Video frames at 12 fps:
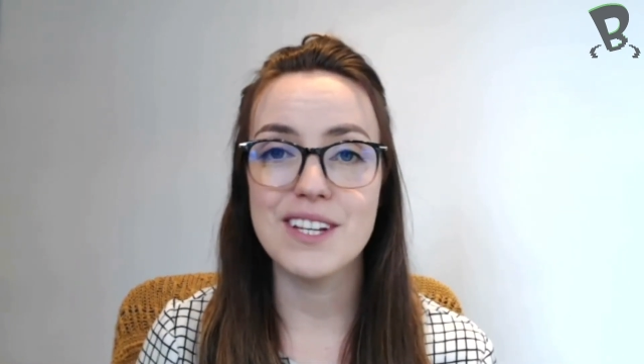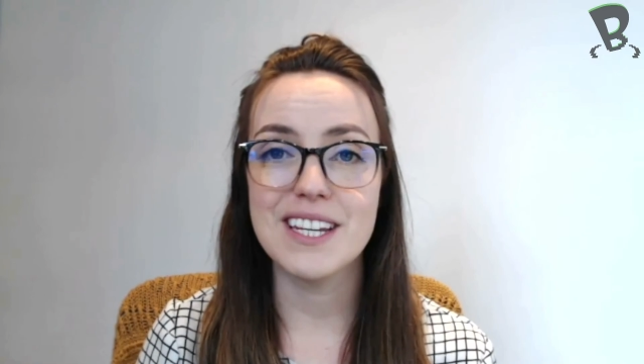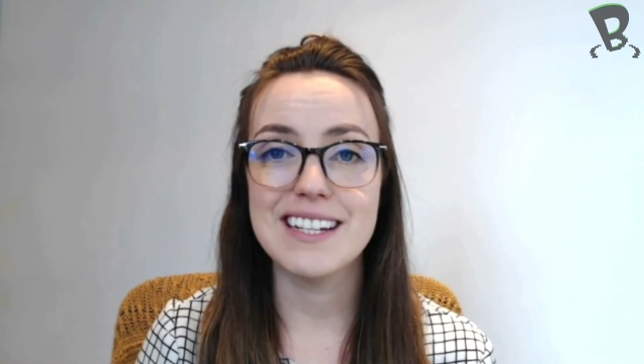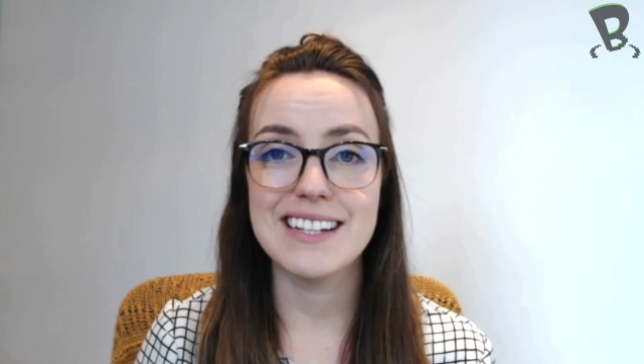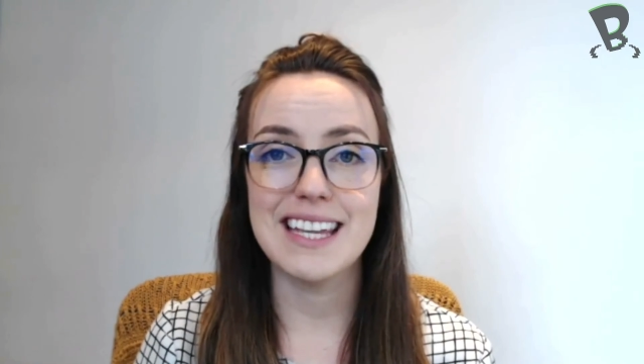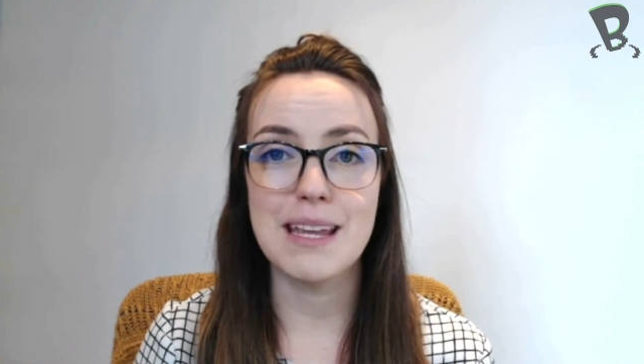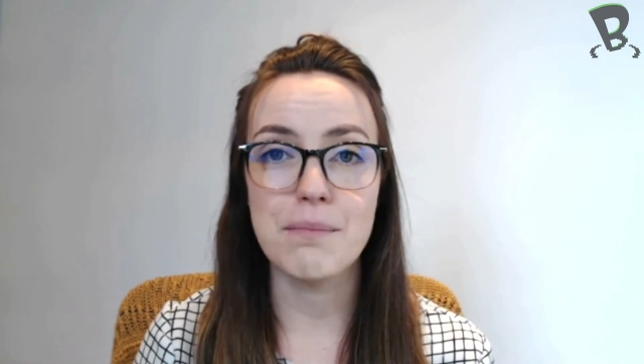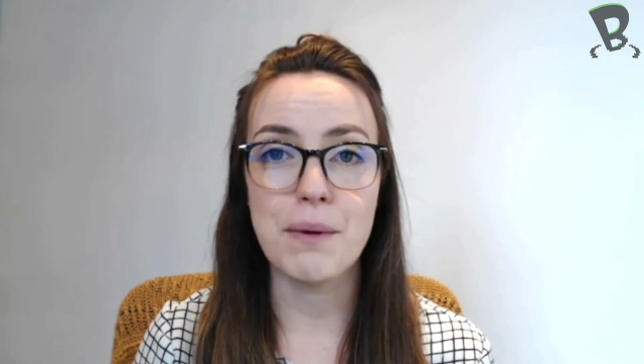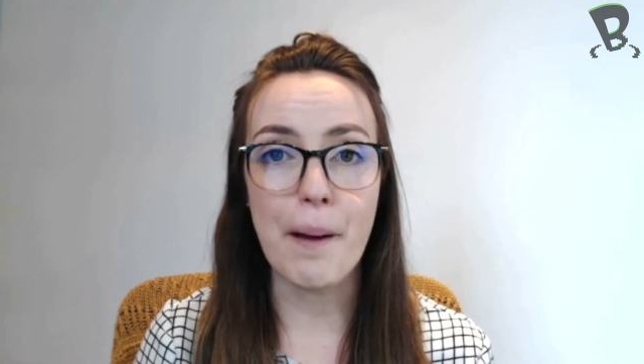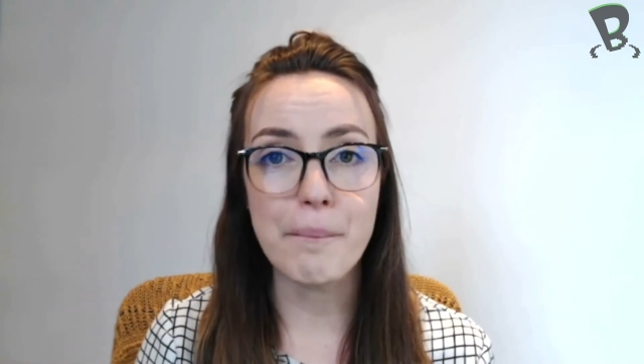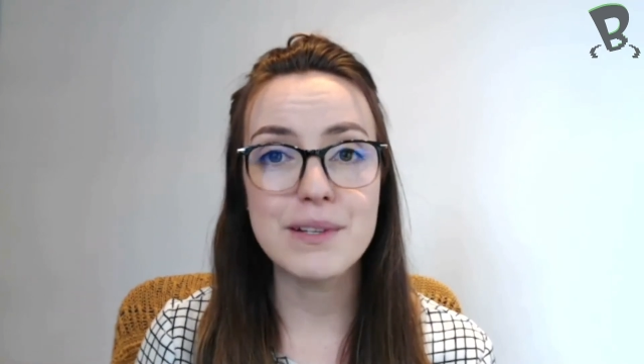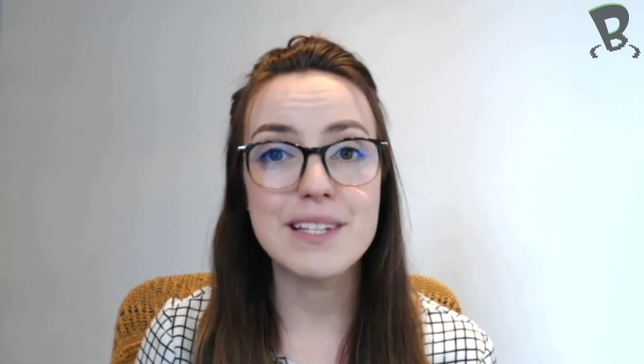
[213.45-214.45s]
can keep
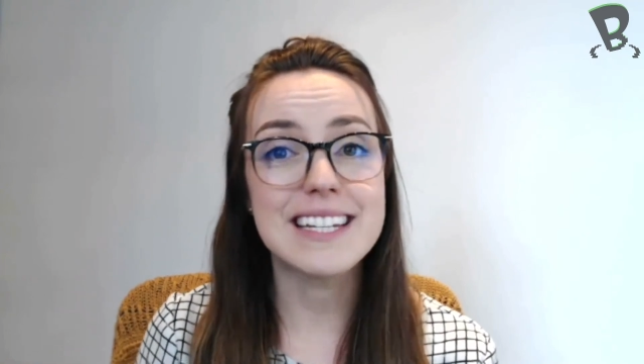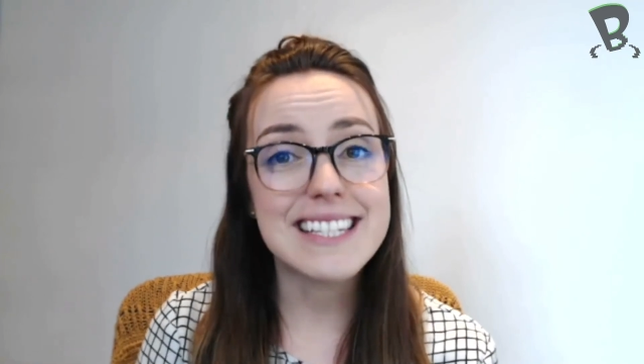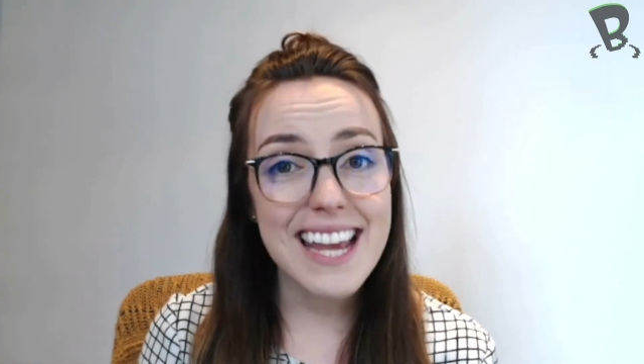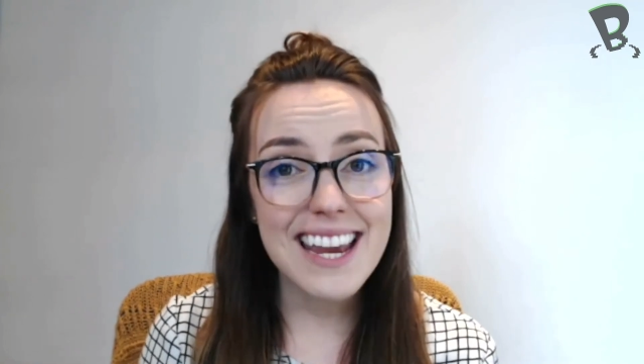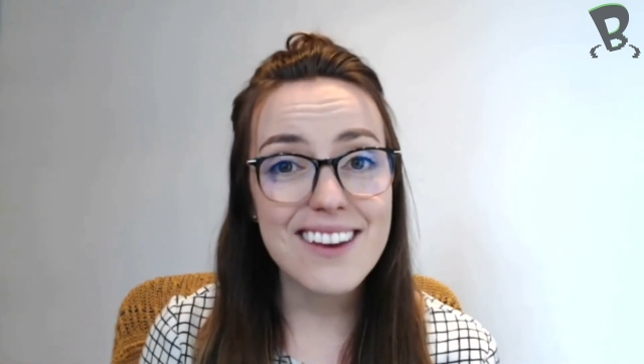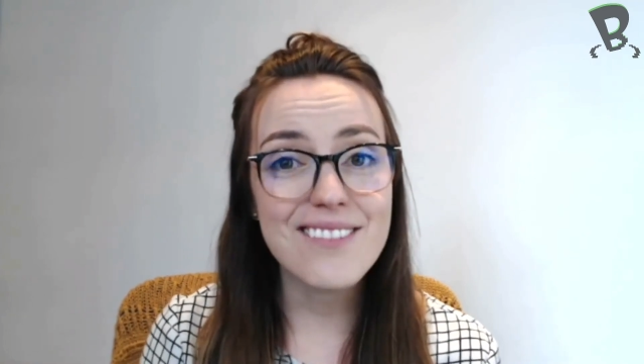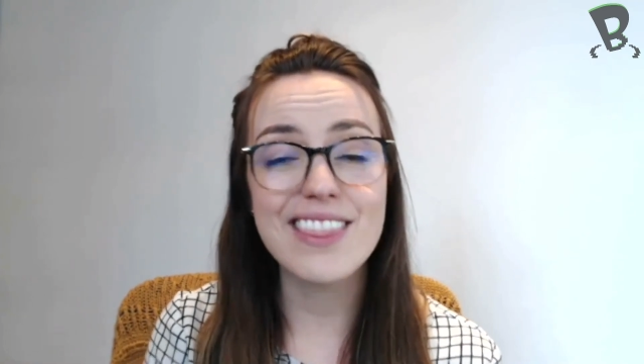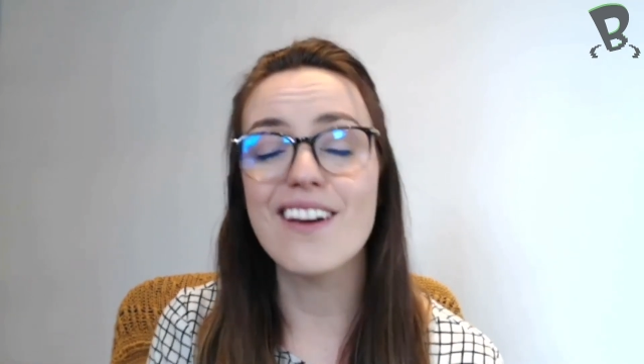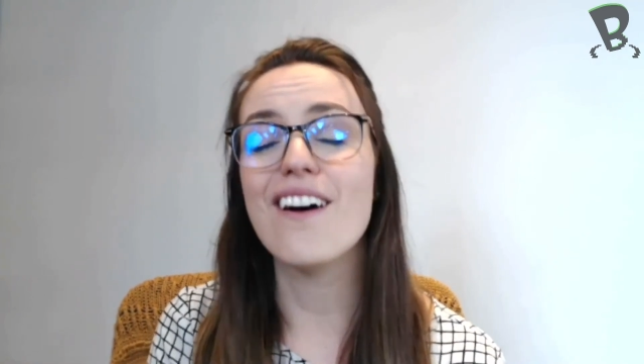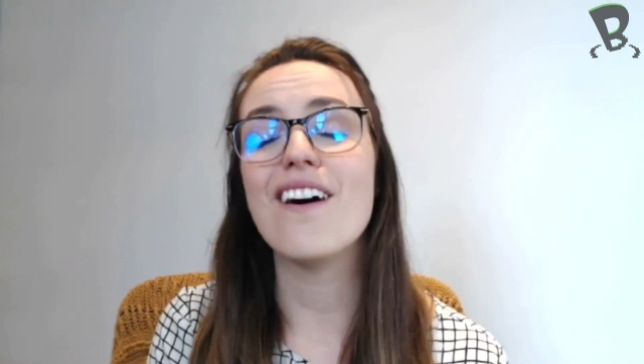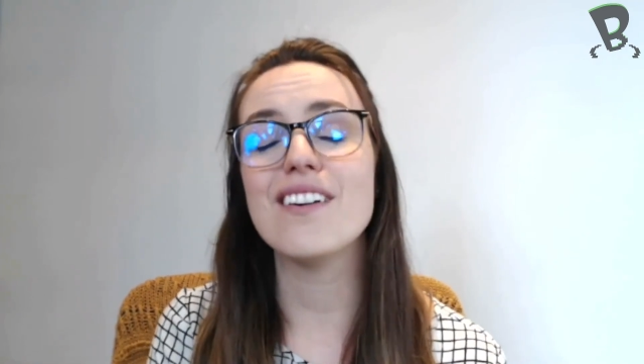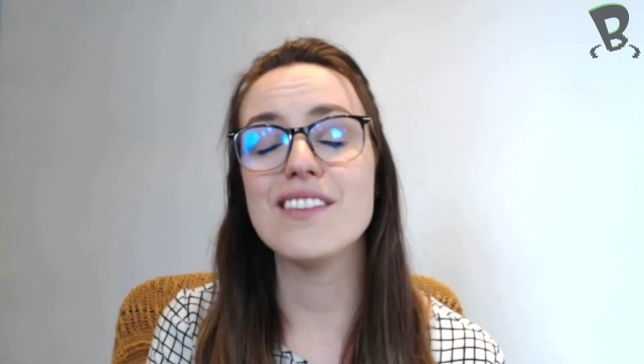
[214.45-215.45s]
up to date with
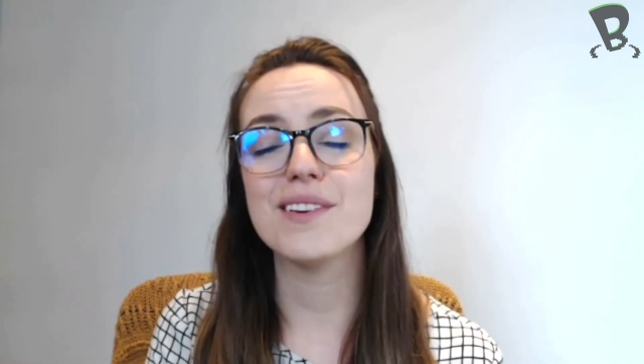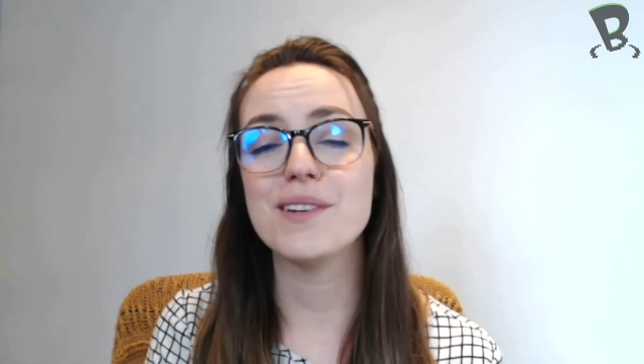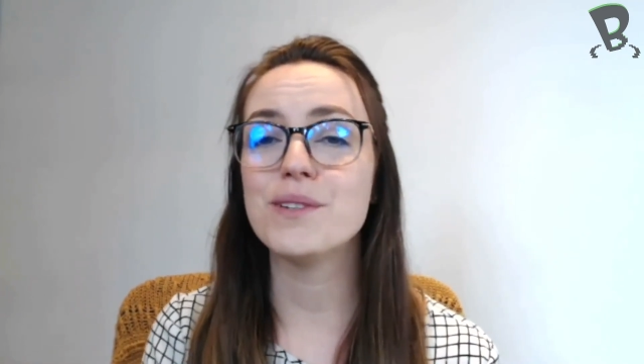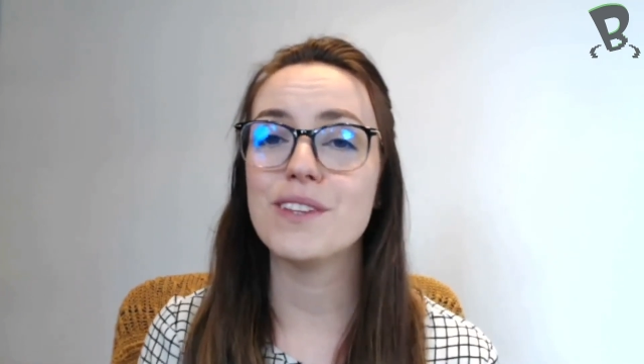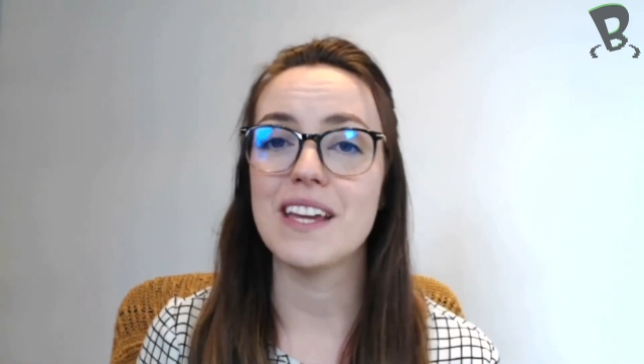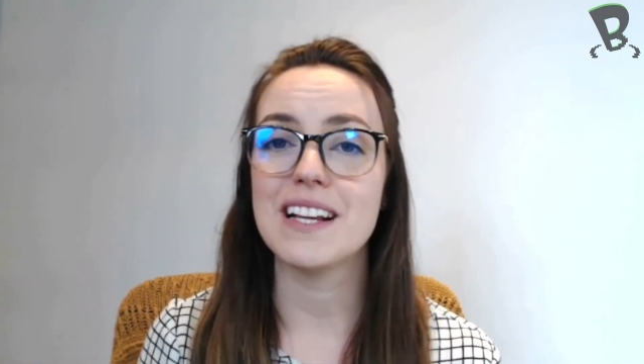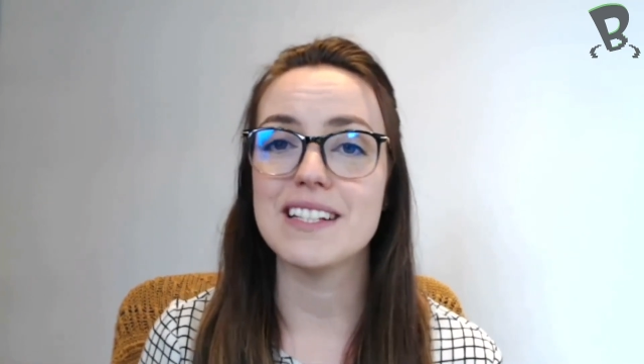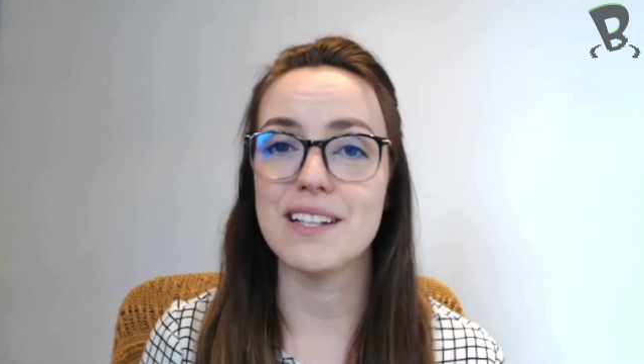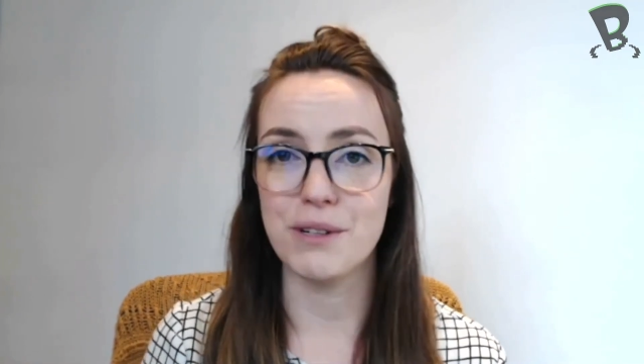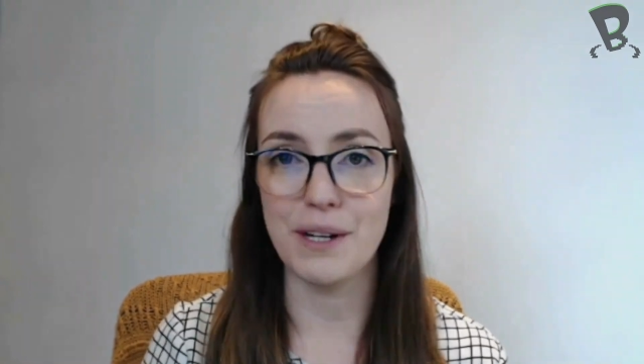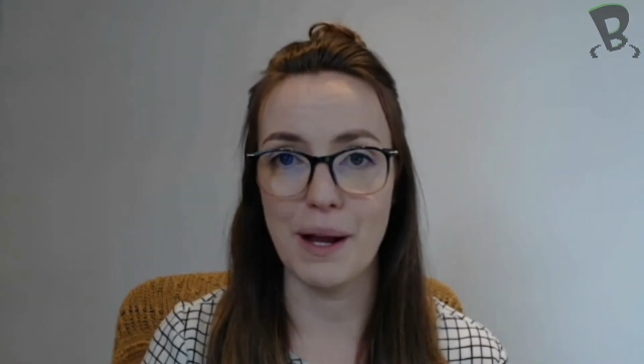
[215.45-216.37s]
all the cool things that we're up